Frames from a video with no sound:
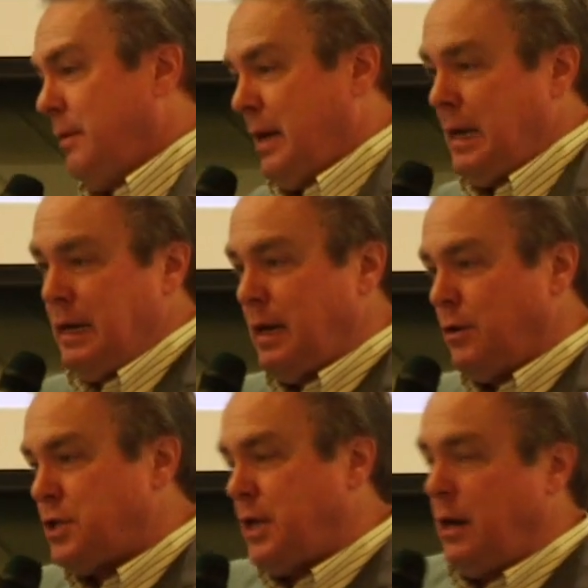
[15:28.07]
I didn't
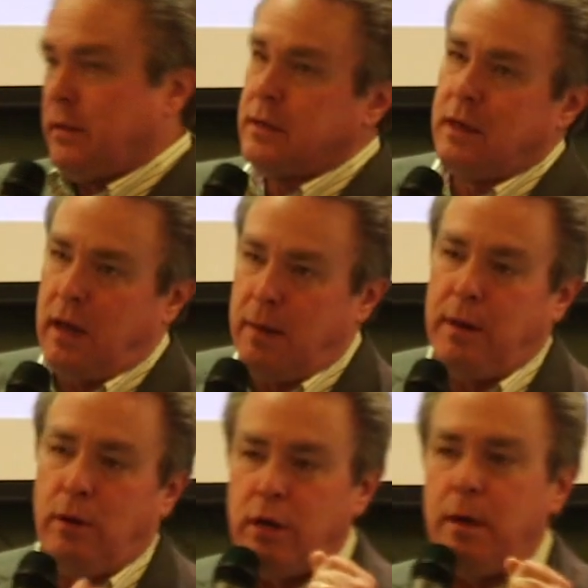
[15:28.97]
understand at the time,
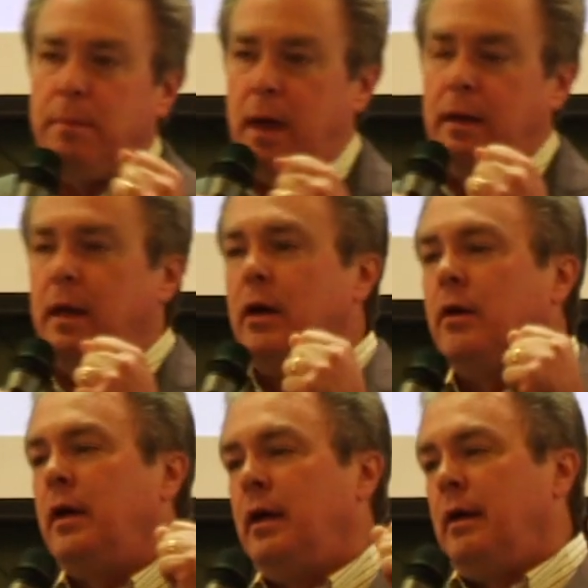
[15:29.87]
but looking back now,